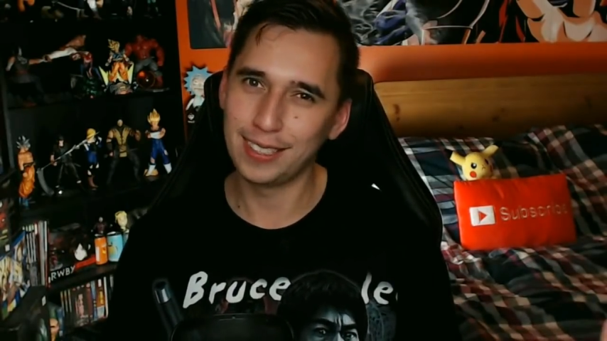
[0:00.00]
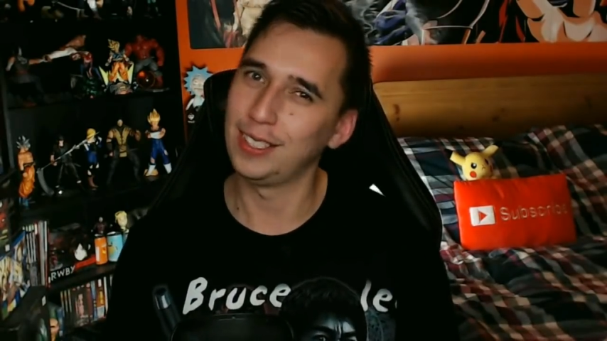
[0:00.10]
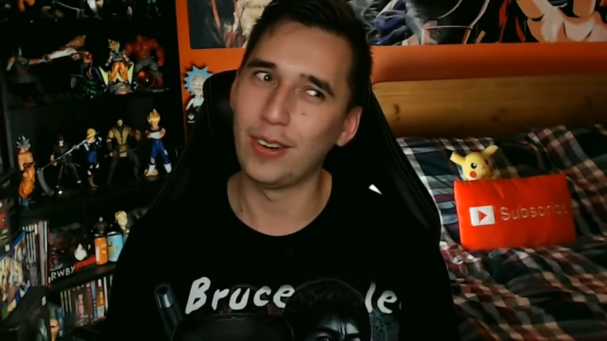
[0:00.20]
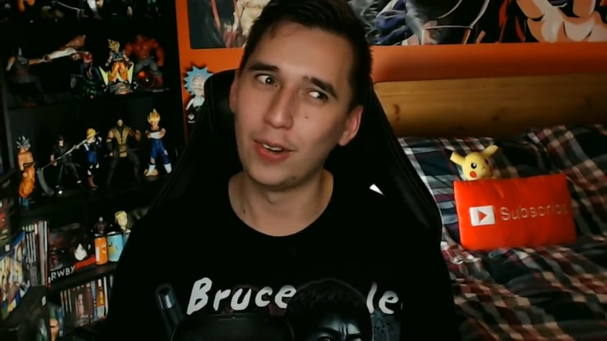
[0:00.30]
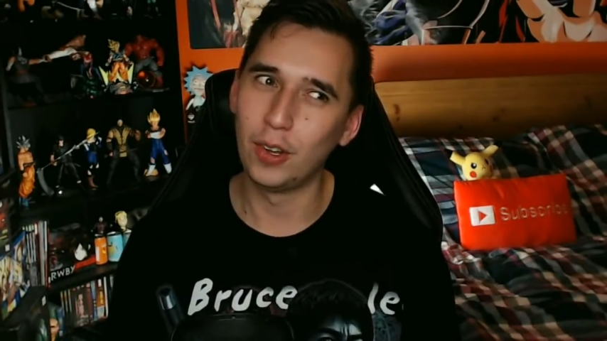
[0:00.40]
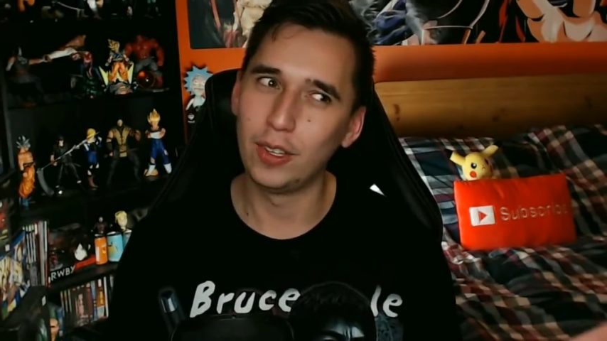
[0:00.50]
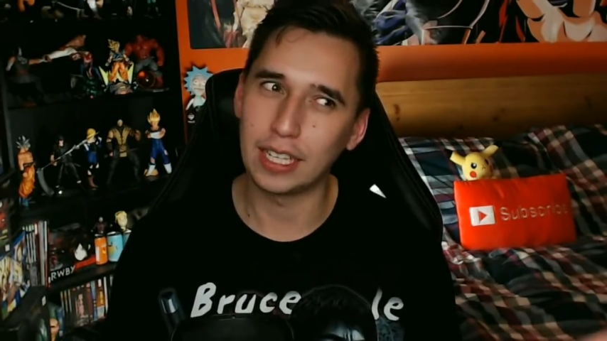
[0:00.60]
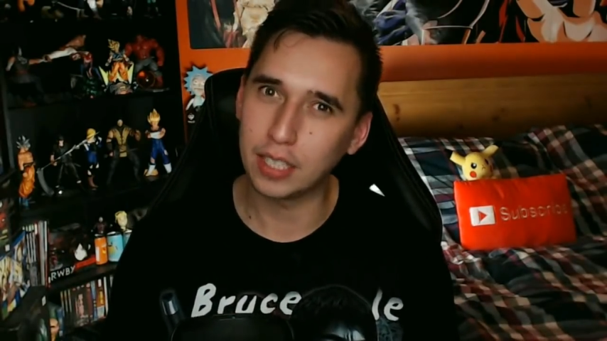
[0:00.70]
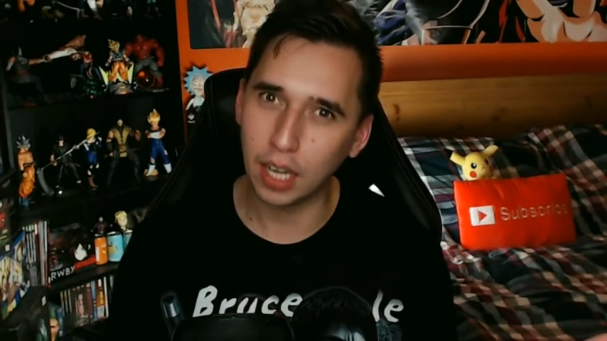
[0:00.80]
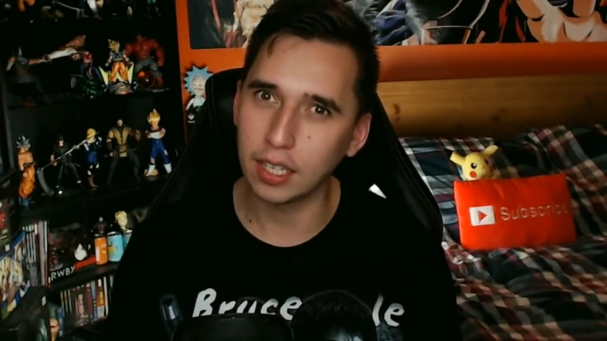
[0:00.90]
So
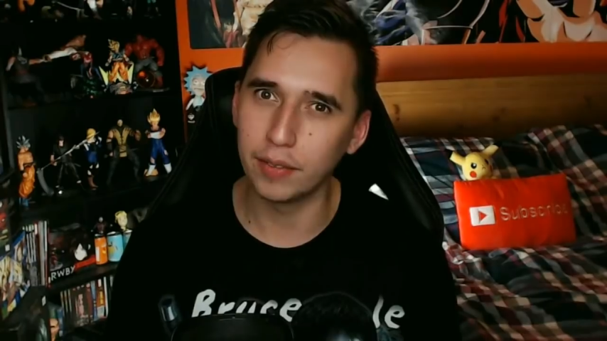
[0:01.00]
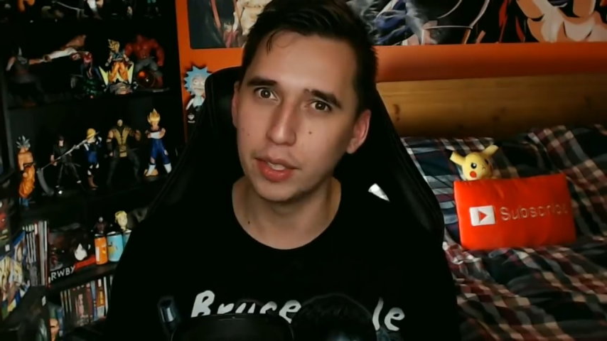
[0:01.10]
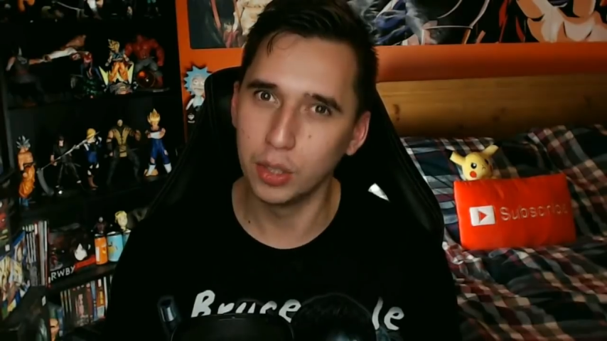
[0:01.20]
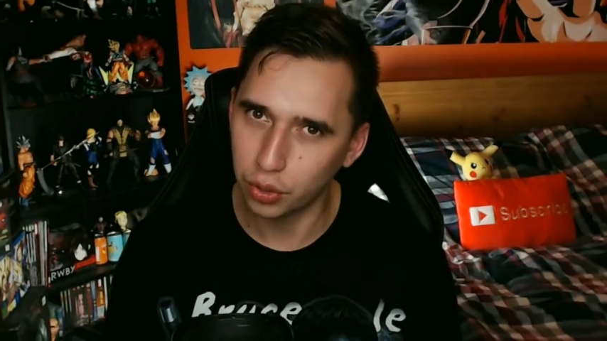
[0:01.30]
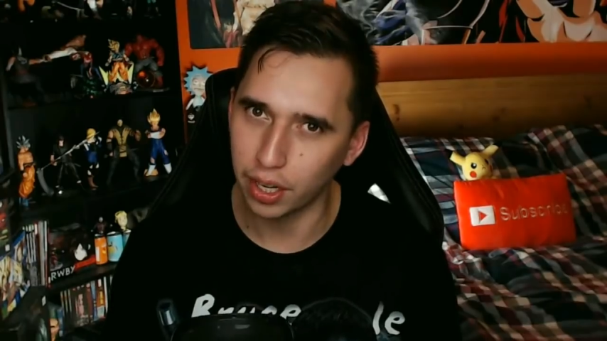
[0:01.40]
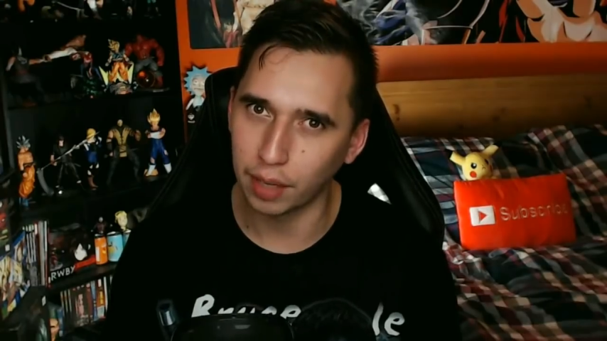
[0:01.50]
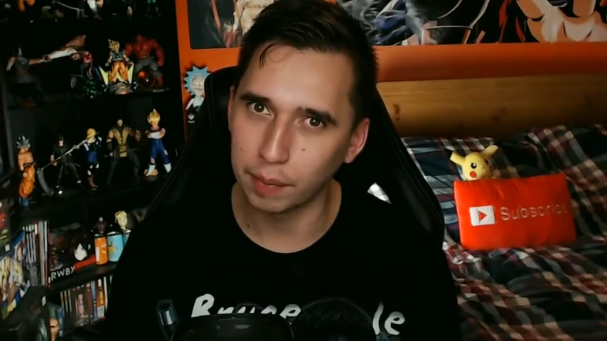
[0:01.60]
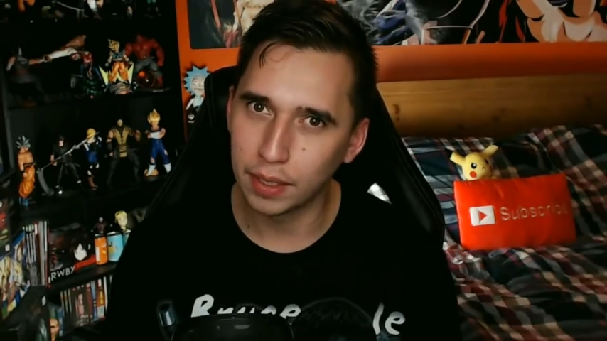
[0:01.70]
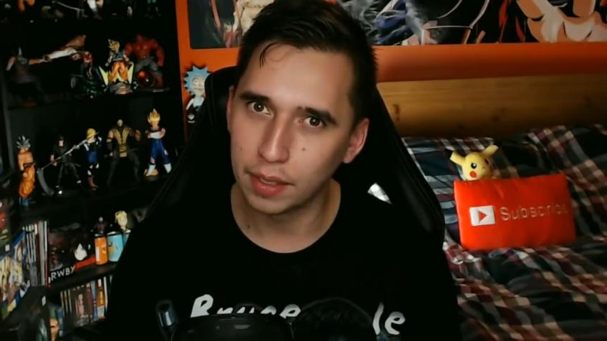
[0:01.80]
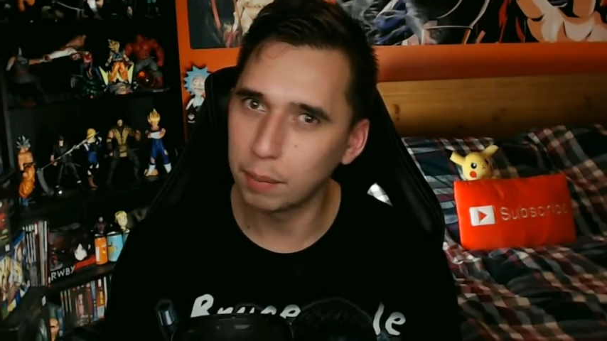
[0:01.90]
that's like living the dream.